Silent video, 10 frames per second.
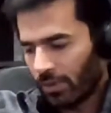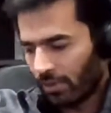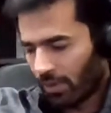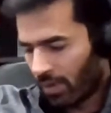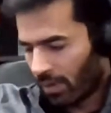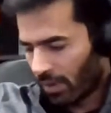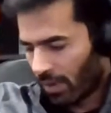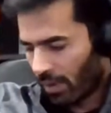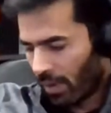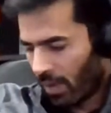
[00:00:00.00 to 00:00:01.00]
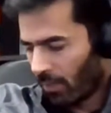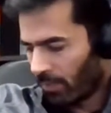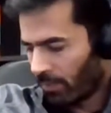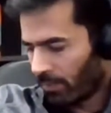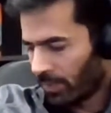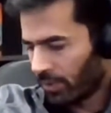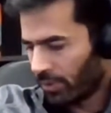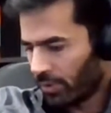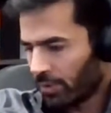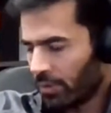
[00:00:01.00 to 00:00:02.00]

Or how much,